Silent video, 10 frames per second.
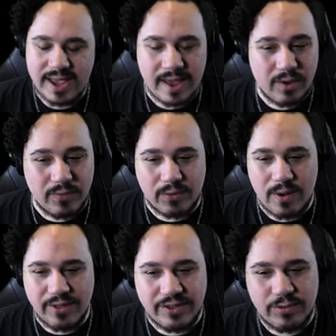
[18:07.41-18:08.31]
Yeah,
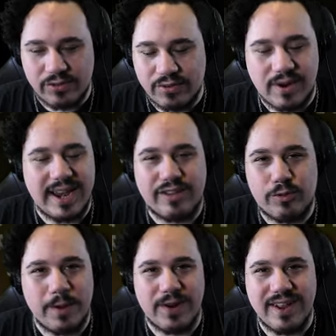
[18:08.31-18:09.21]
overall, this was a great
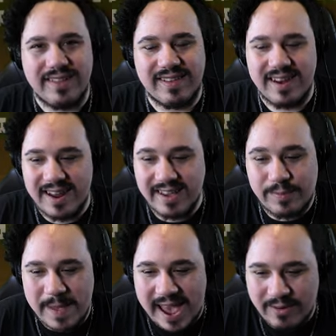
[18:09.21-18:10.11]
experience, a nice
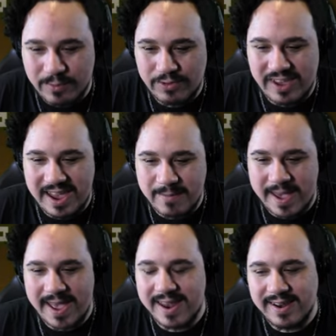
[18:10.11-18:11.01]
Backrooms game,
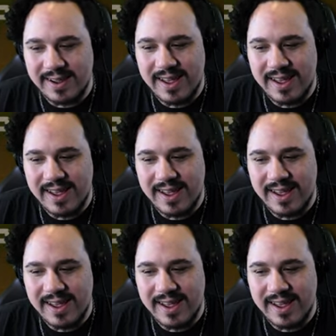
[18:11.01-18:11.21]
and